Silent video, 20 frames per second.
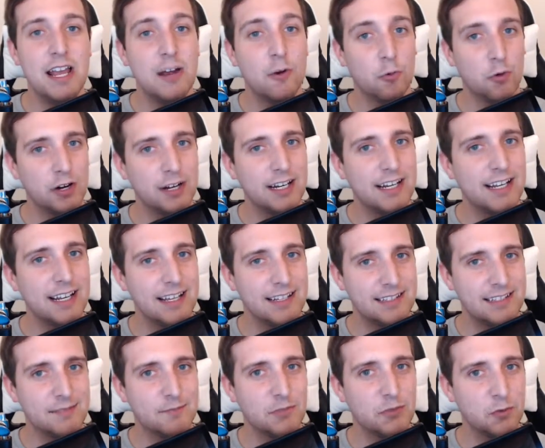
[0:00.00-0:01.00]
we're going to get
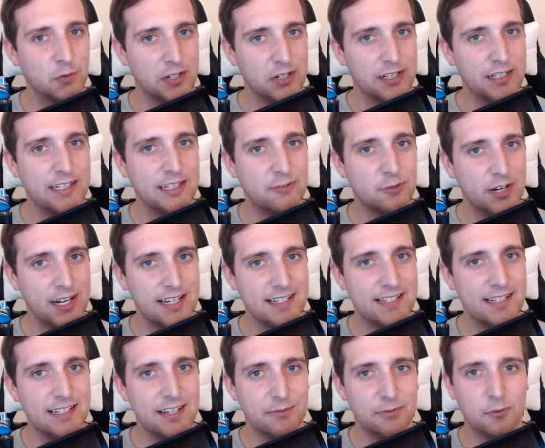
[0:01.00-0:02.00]
some of the really
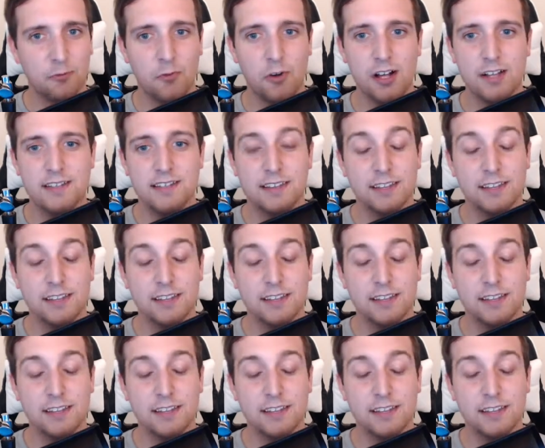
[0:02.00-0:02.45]
crazy different ones.